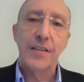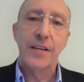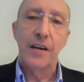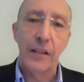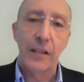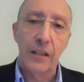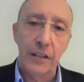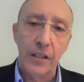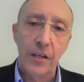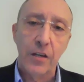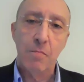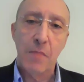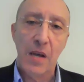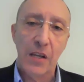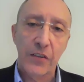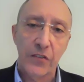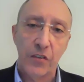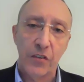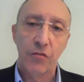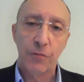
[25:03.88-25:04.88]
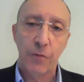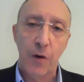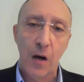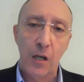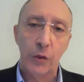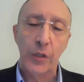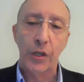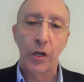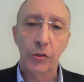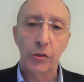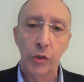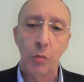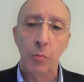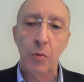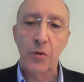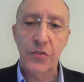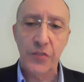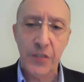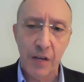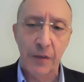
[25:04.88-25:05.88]
a clear message following October
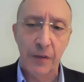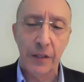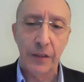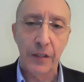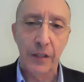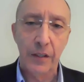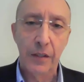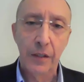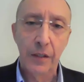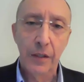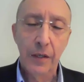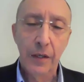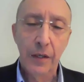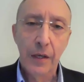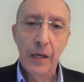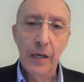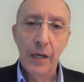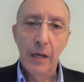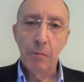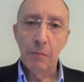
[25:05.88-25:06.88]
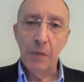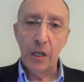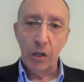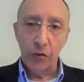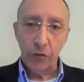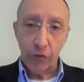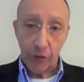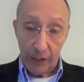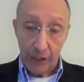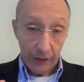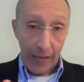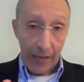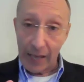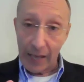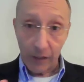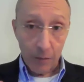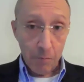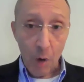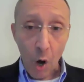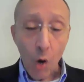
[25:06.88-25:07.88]
7th, because at
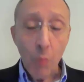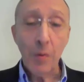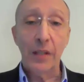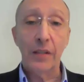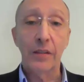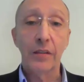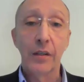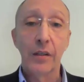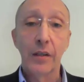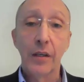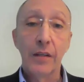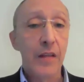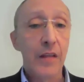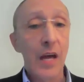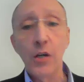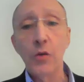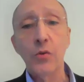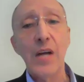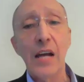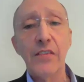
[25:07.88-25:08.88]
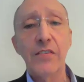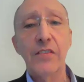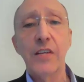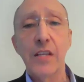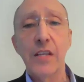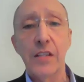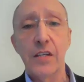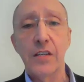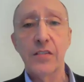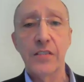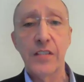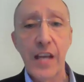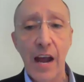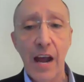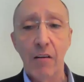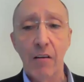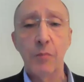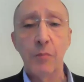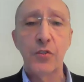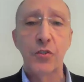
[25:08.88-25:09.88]
the moment, they do not see this. The
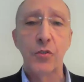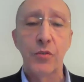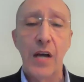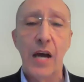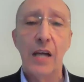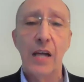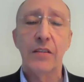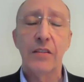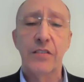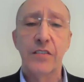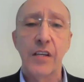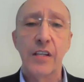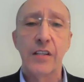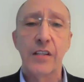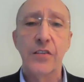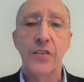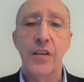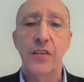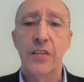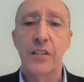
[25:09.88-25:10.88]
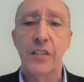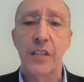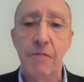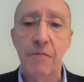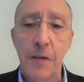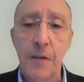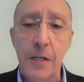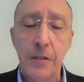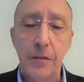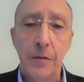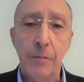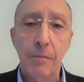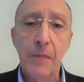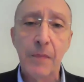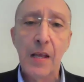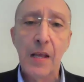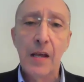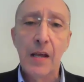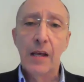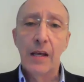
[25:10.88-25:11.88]
Arabs do not see this as a defeat.
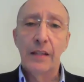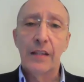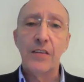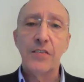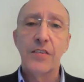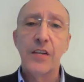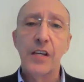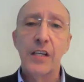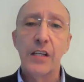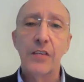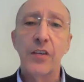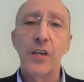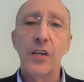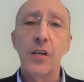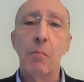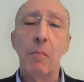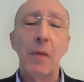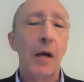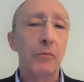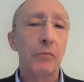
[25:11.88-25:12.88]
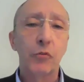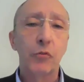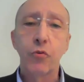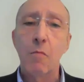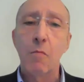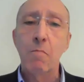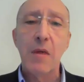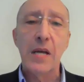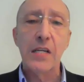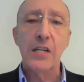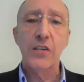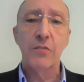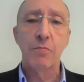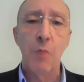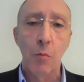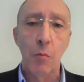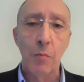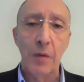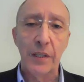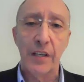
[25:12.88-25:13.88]
They see it as a tremendous
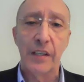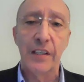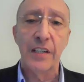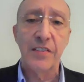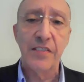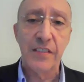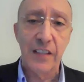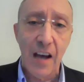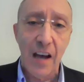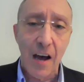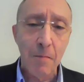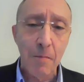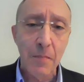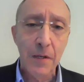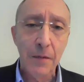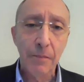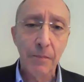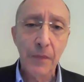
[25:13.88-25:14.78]
moment in Islam.